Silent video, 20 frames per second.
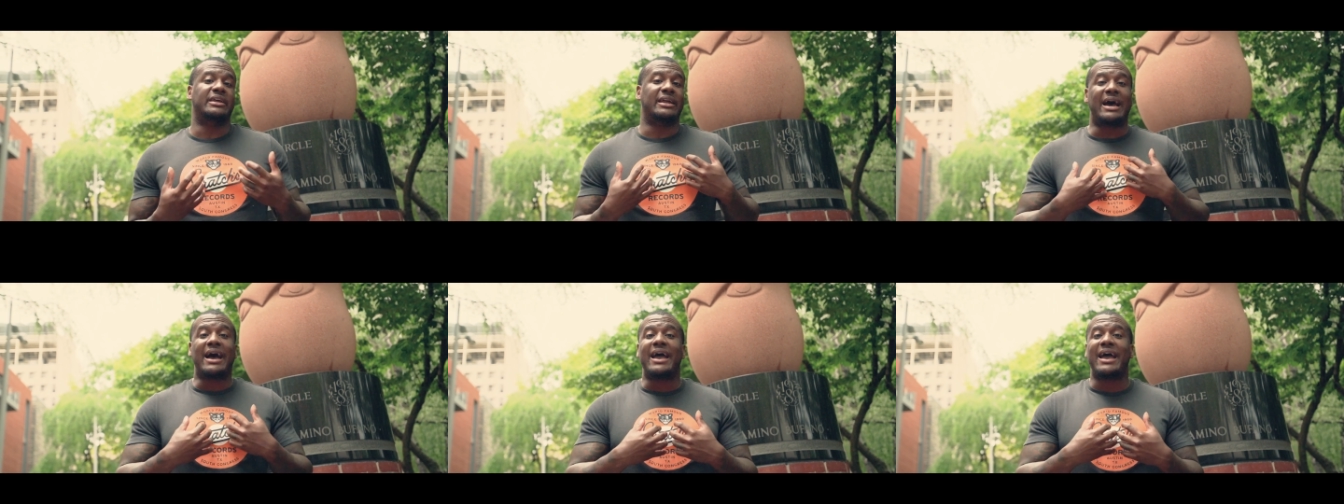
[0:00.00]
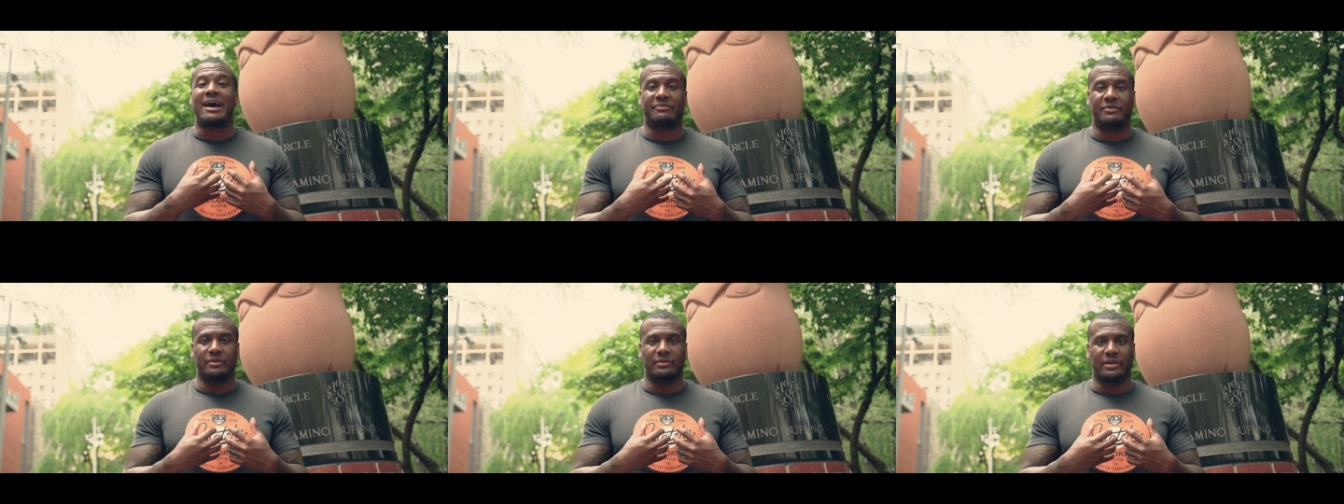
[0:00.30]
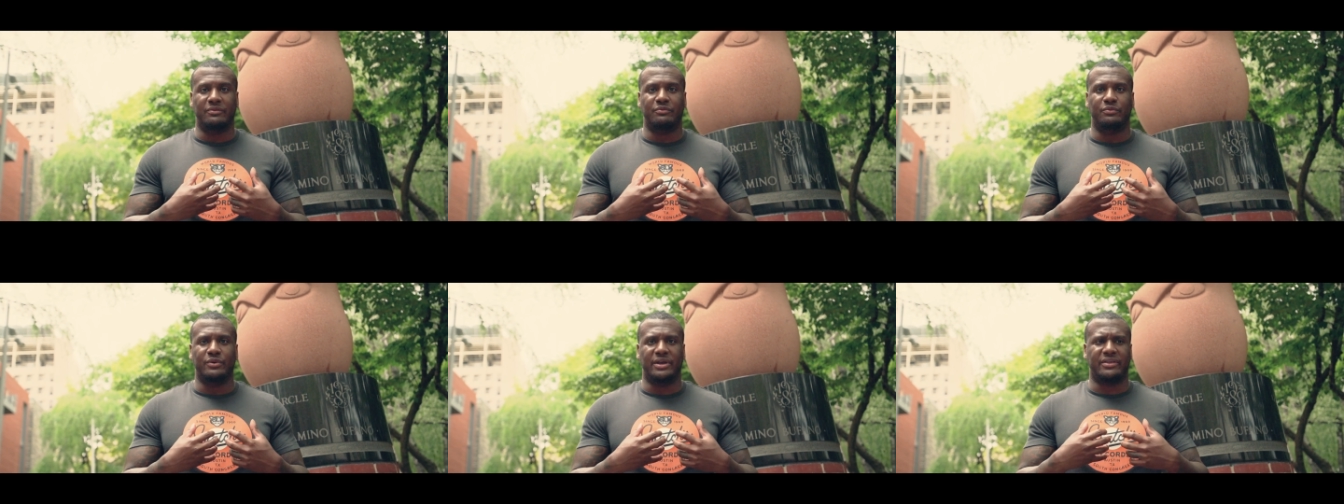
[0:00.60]
that I have to
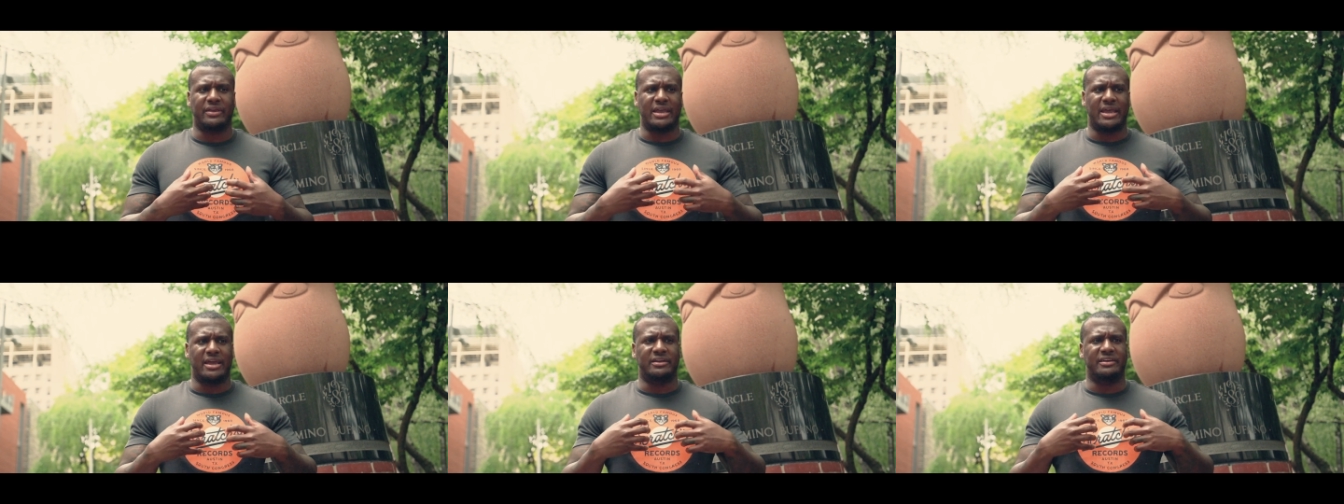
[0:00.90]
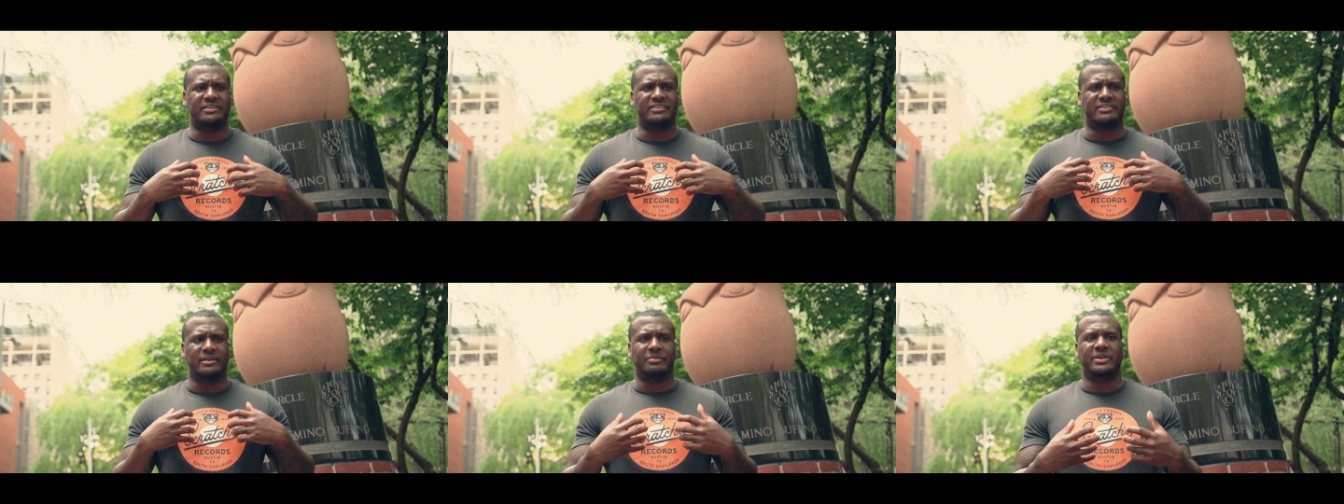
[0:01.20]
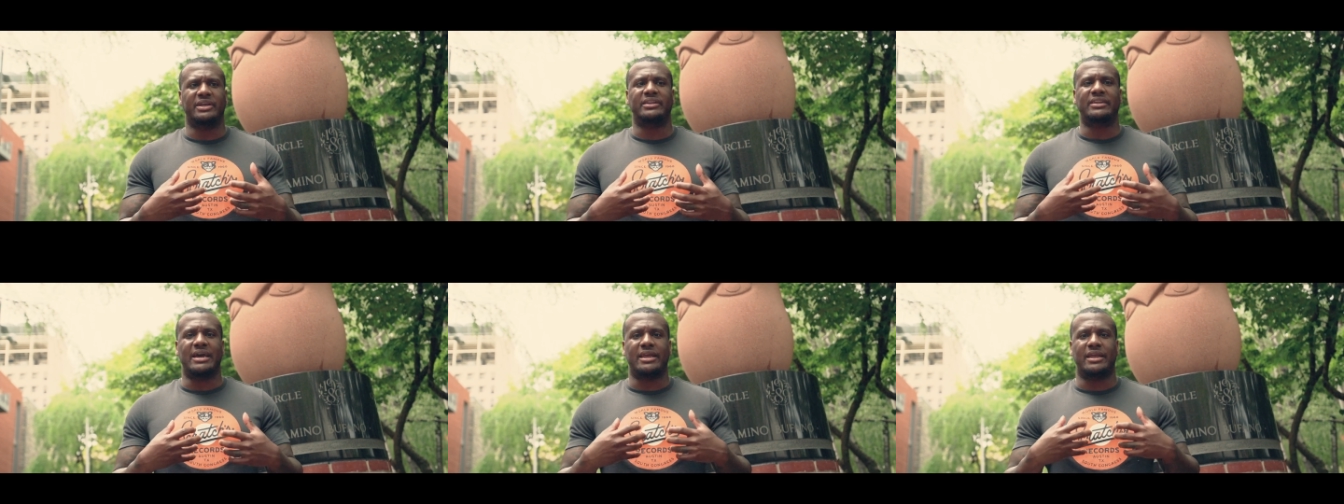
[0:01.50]
live with, and it's
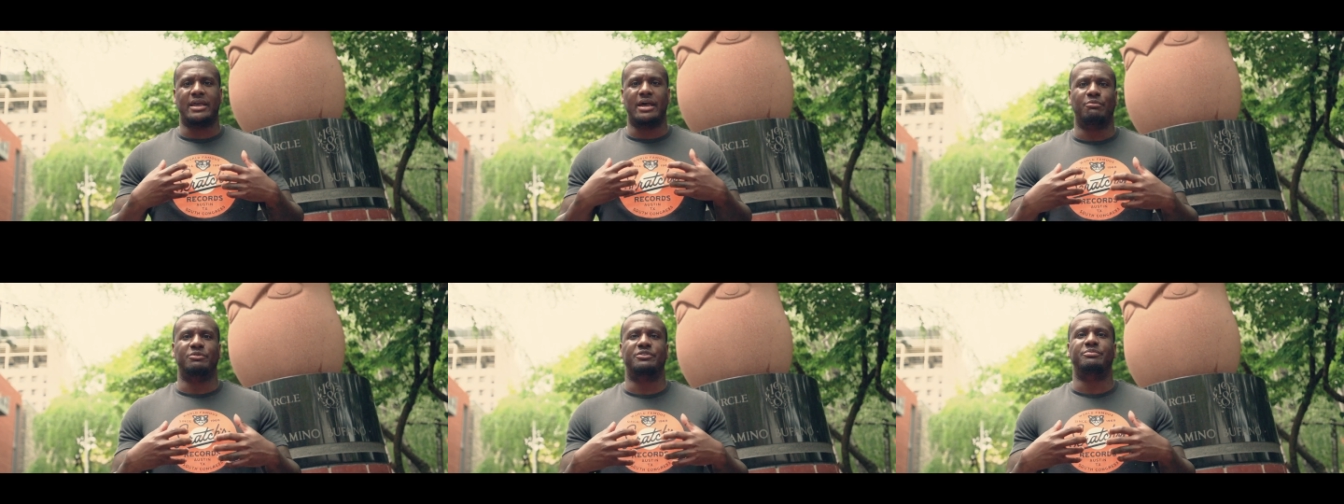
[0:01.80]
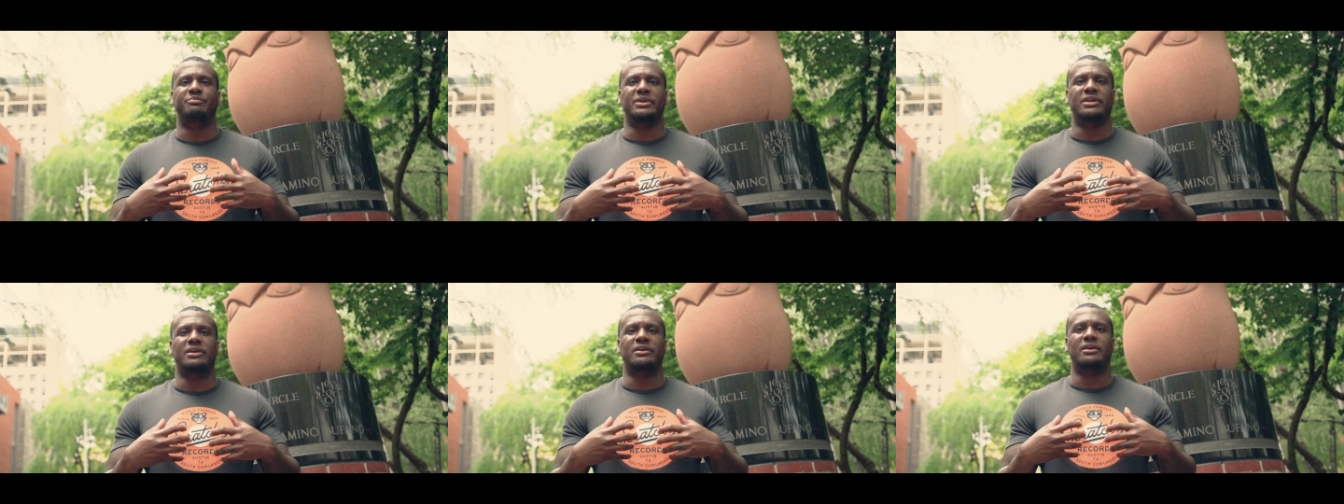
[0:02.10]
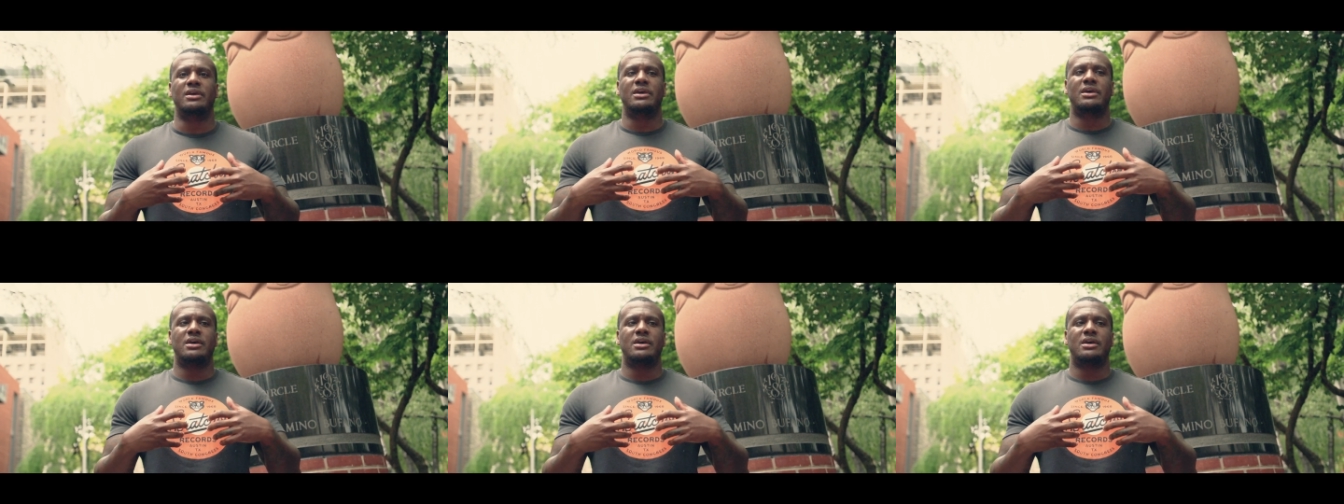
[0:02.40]
something that helps me